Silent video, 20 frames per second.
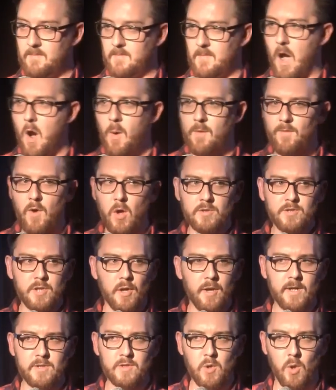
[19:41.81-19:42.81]
oh, I've all
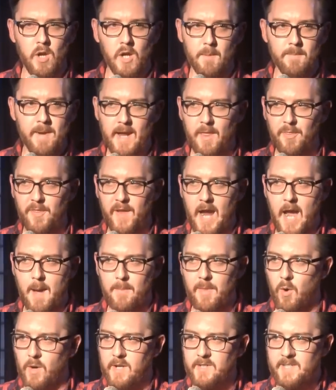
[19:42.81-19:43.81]
done it. Don't look at me and think I'm
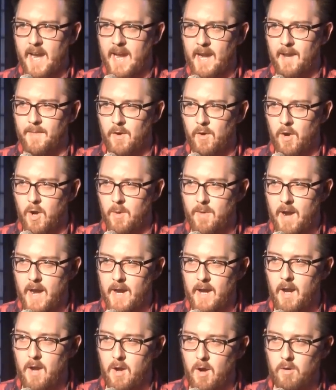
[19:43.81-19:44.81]
the only dickhead in the room,
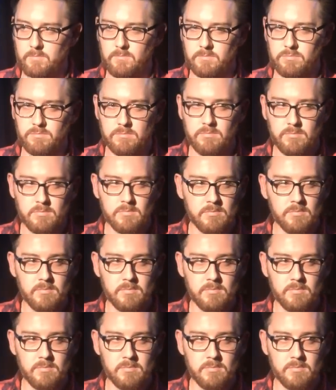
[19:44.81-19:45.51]
right? You know.